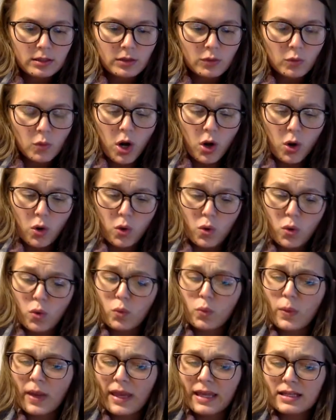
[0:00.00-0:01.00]
Whoa,
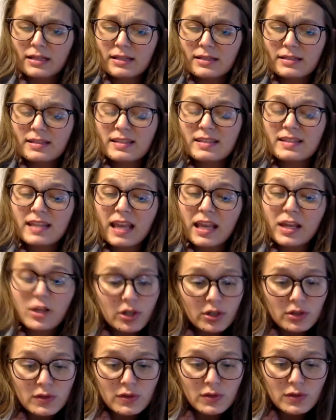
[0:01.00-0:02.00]
wait,
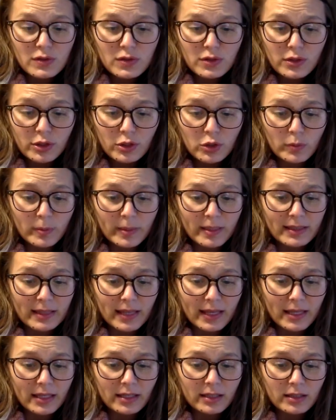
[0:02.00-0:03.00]
satyrs? You mean
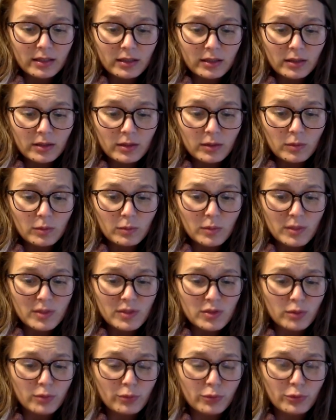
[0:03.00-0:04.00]
like
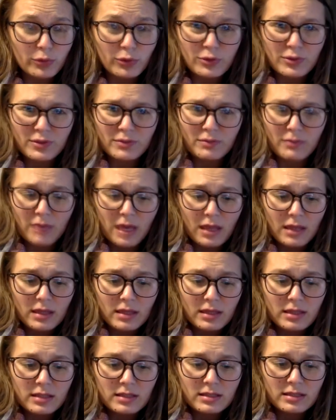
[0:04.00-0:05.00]
Mr. Bruner's myth?
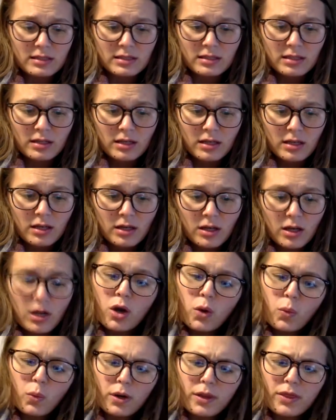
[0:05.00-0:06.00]

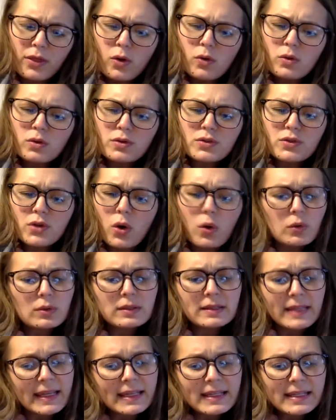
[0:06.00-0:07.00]
Were those
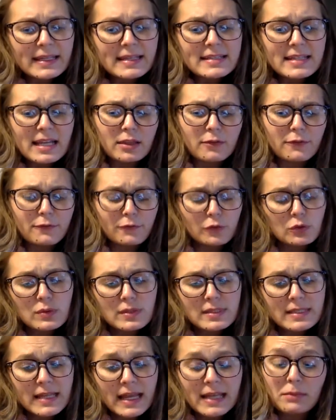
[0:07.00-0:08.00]
old ladies at the fruit
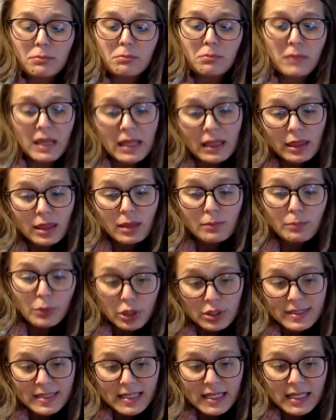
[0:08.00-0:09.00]
stand a myth,
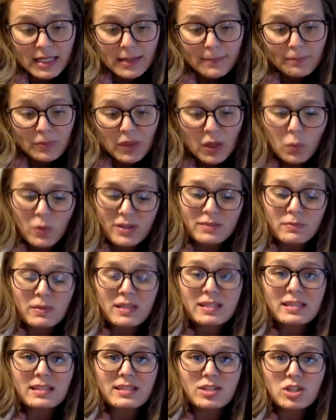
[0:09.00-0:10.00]
Percy? Was
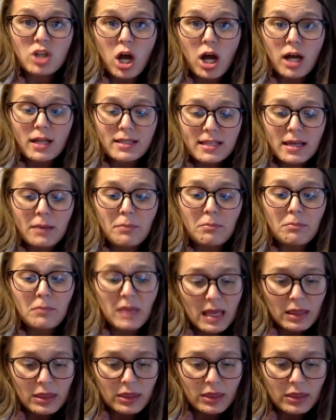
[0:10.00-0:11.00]
Mrs. Dodds a
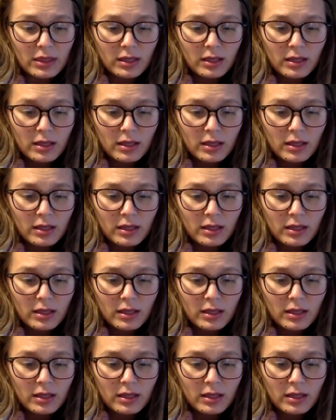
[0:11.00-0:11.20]
myth?